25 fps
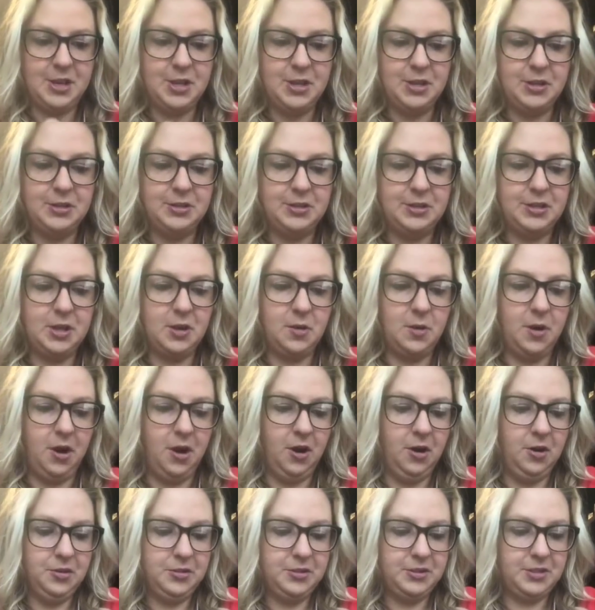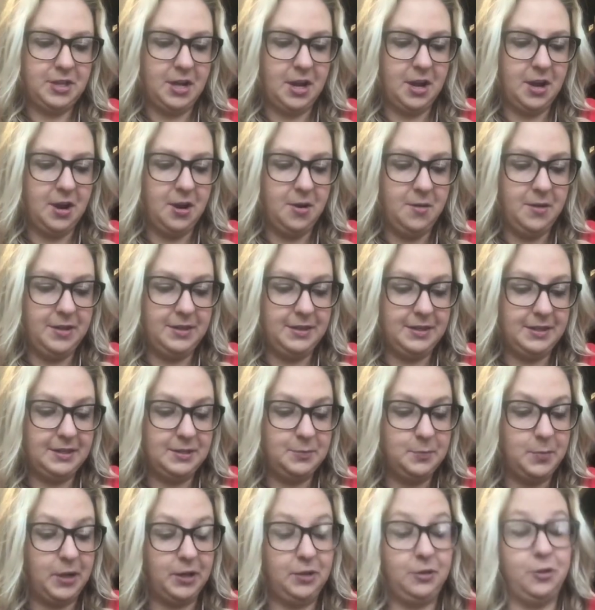So also in
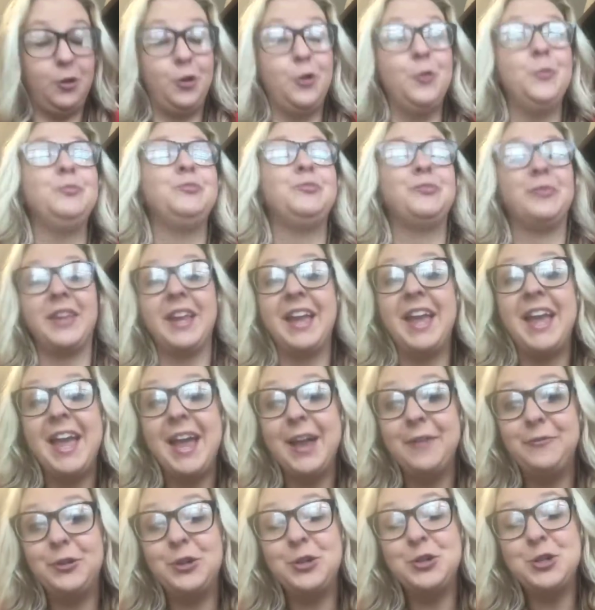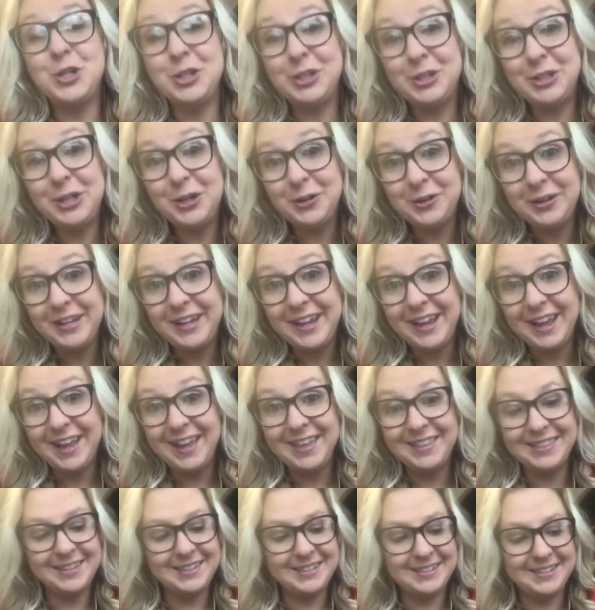this bundle, if you're just tuning
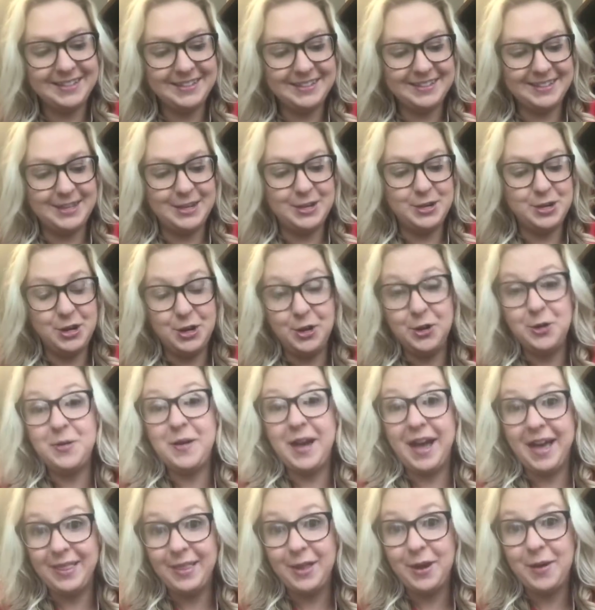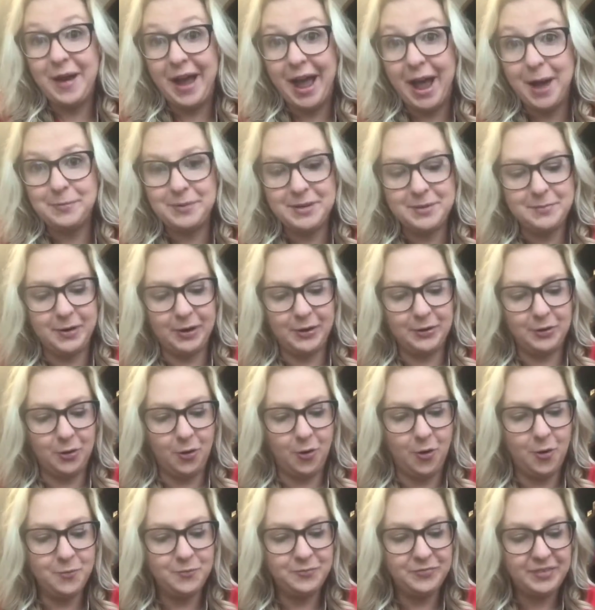in, this is the new Hello Happy
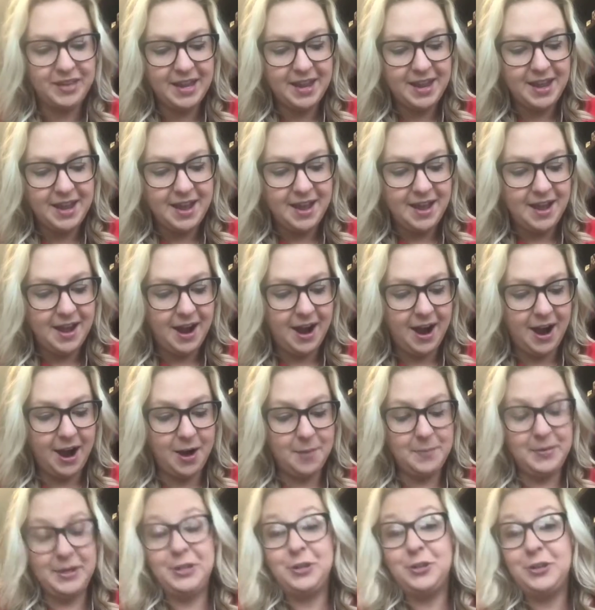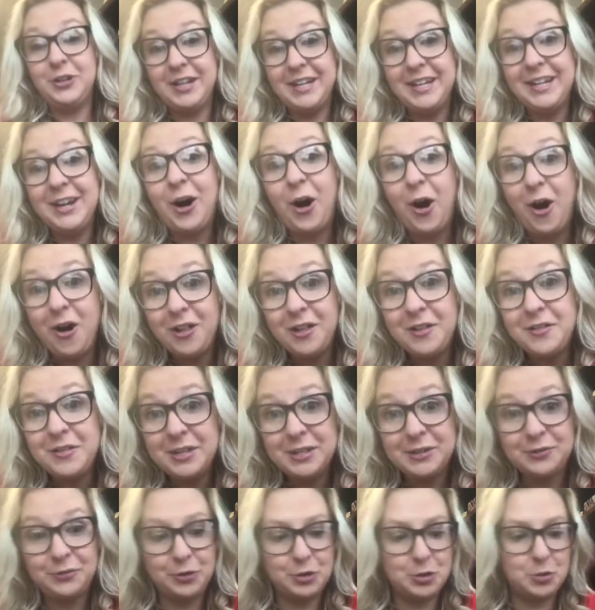bundle. And you're getting all of
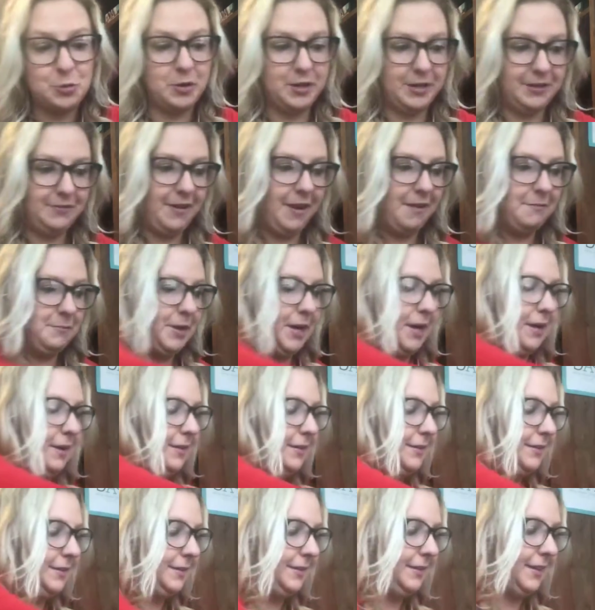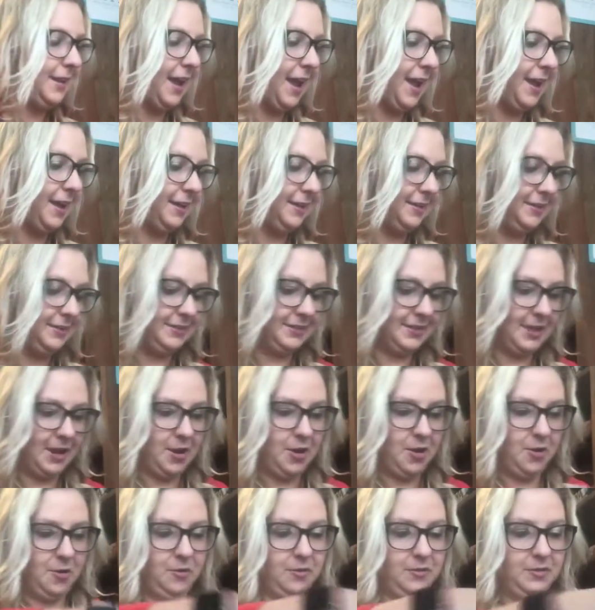this for $25. Okay,
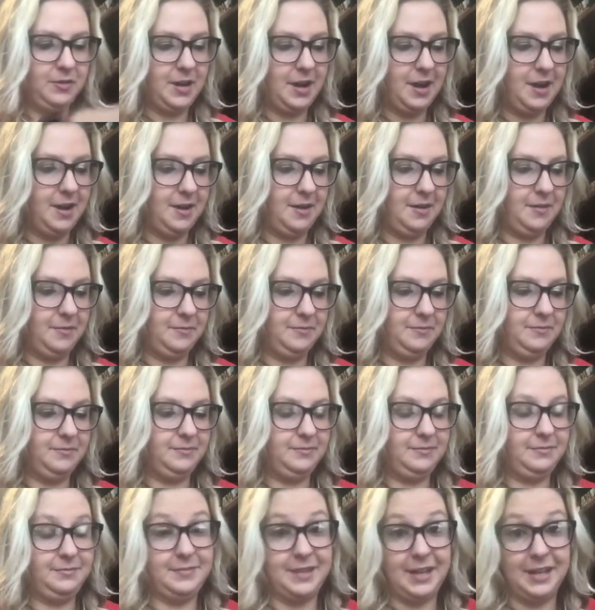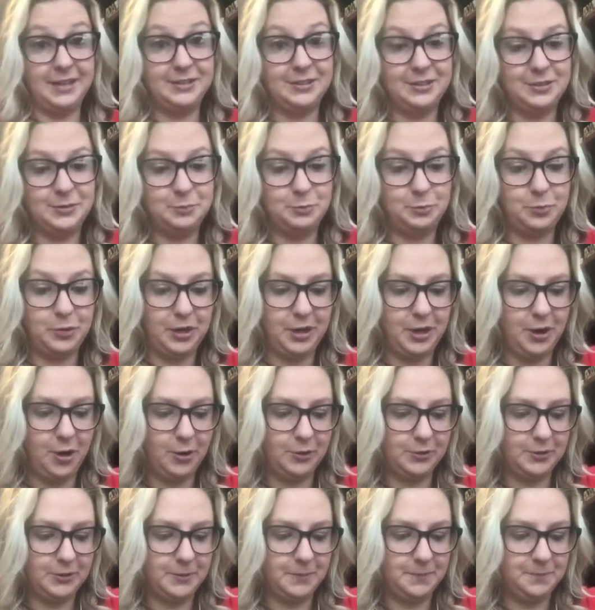so that's pretty
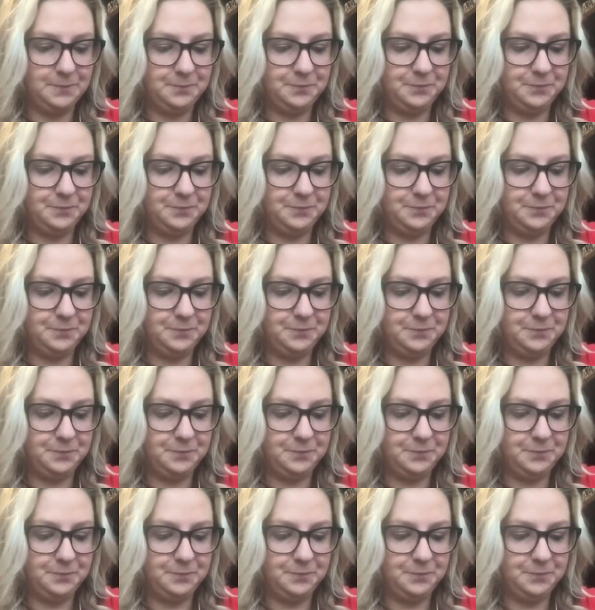awesome.